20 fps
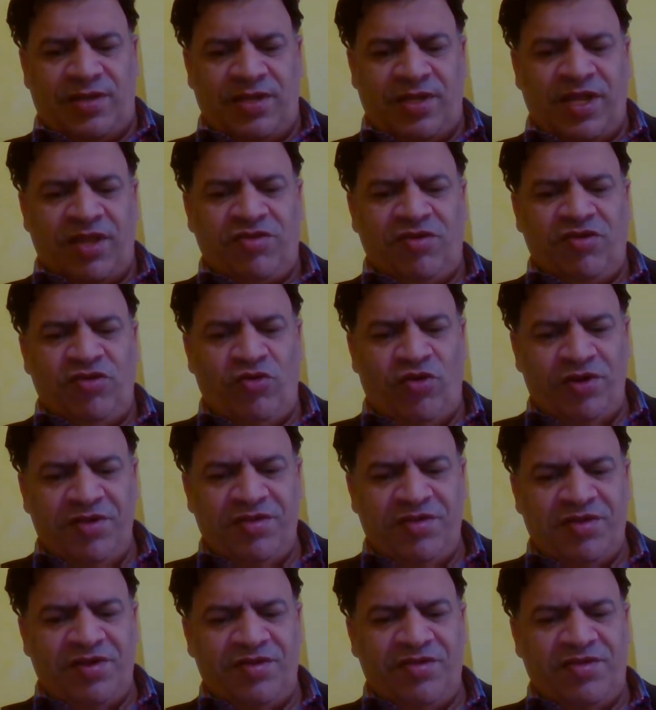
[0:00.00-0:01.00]
case law
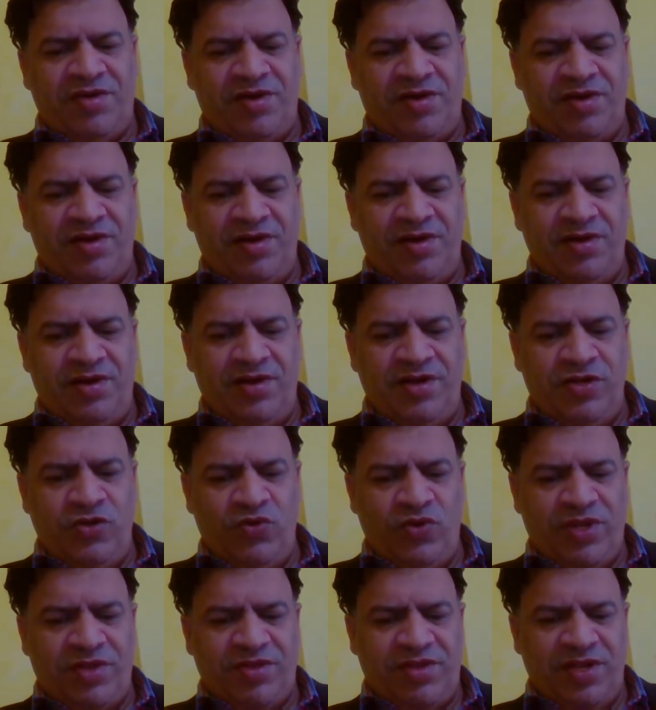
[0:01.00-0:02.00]
is concerned in
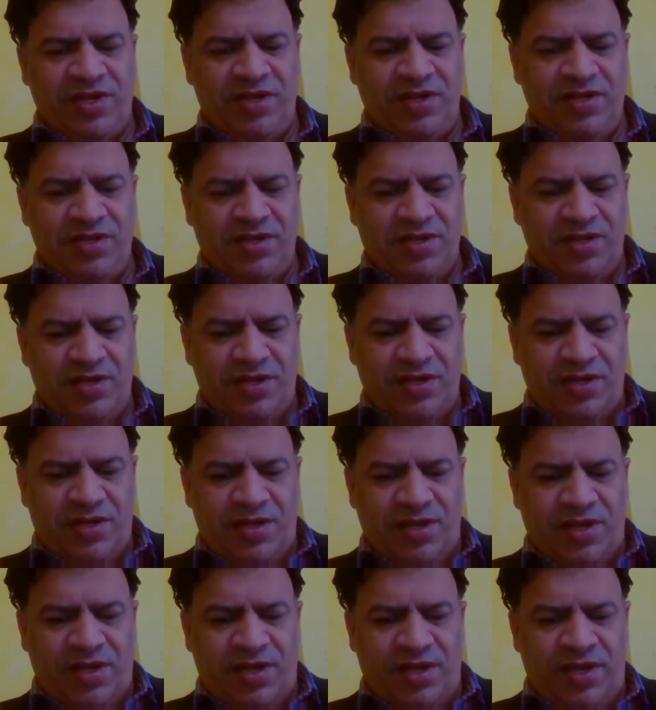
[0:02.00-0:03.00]
USA,
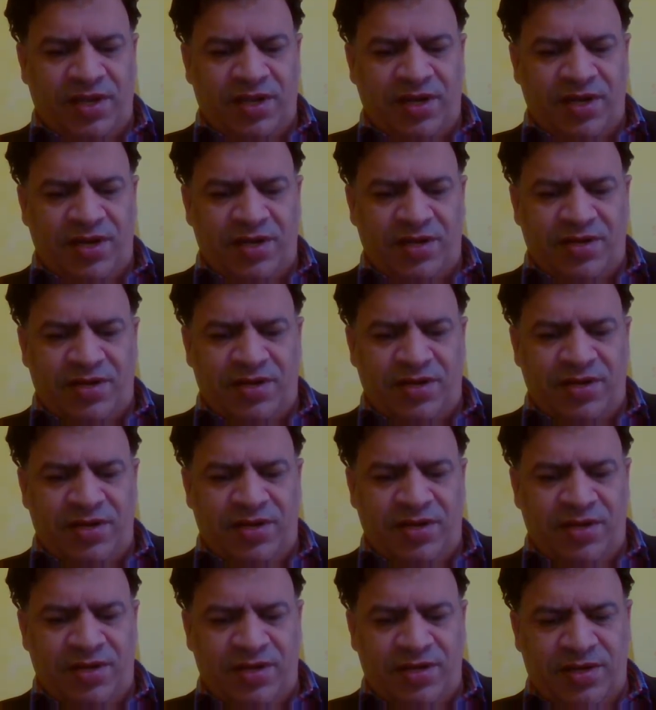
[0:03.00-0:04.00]
in
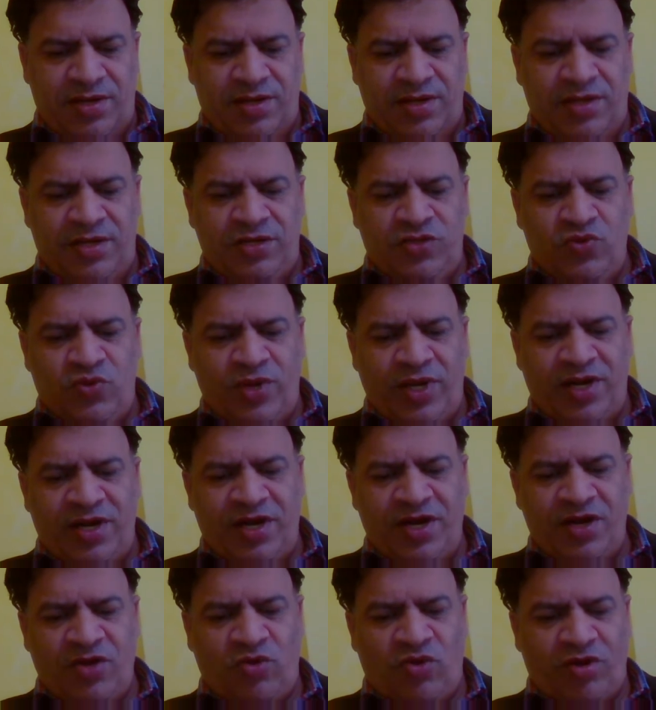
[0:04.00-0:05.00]
UN
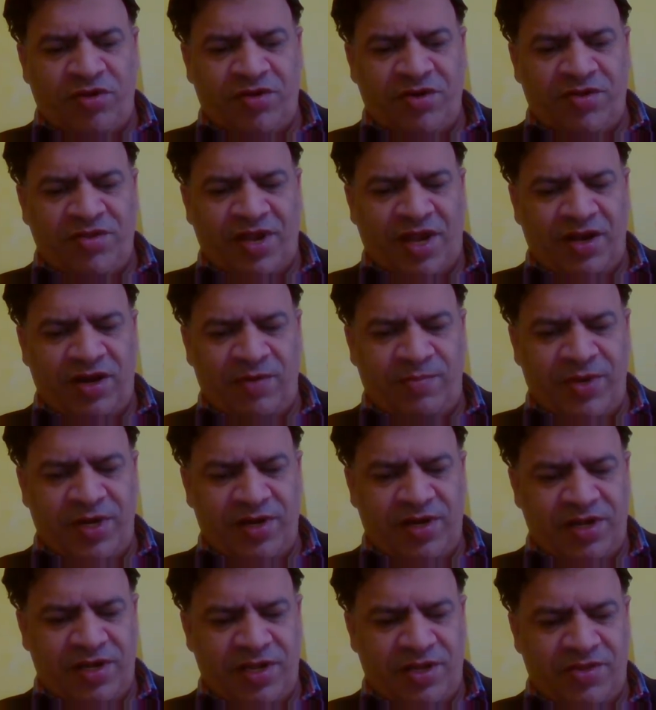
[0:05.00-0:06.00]
Headquarters
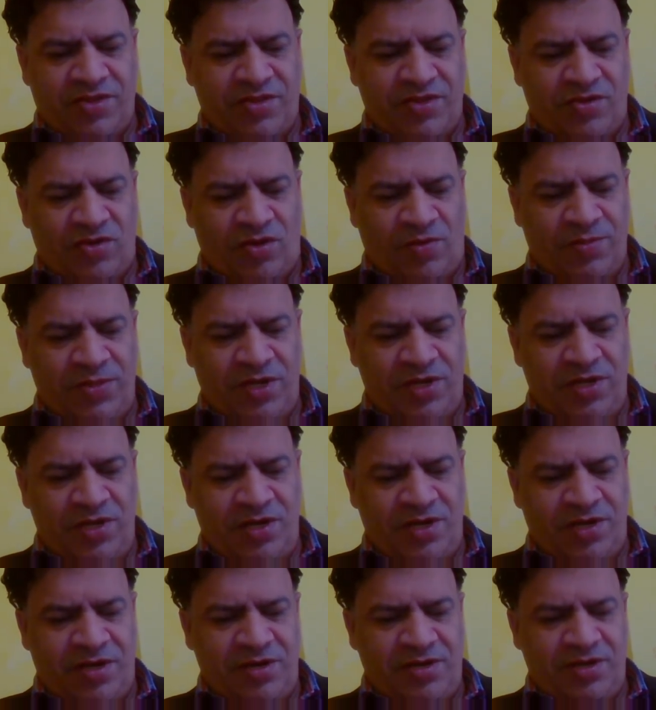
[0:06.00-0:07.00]
Agreement case of the
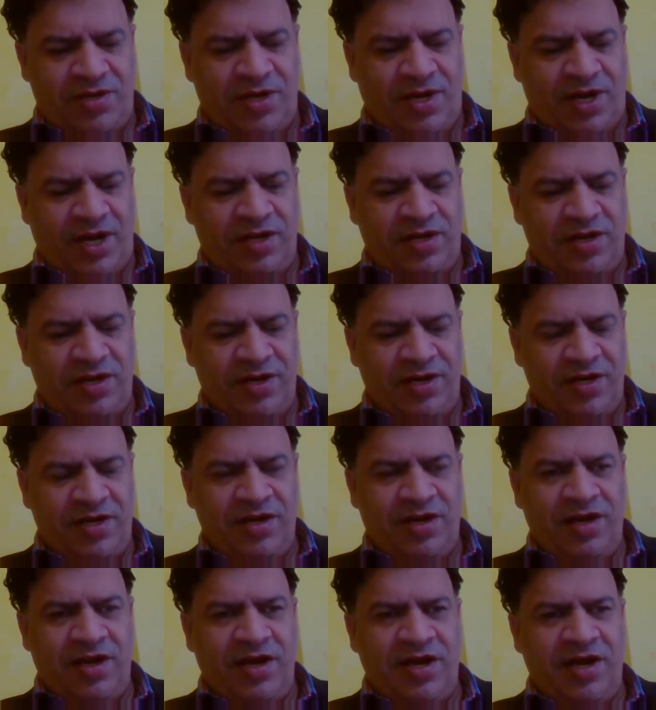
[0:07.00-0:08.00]
year
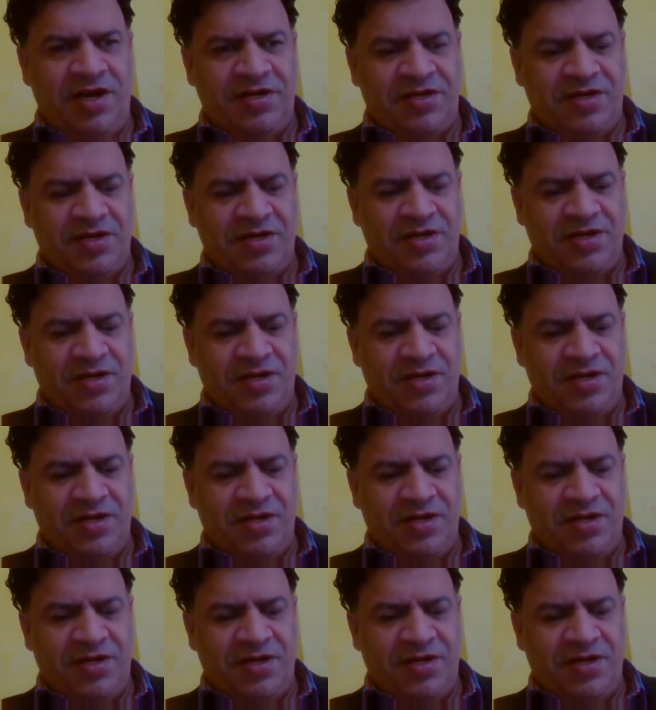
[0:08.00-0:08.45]
1988,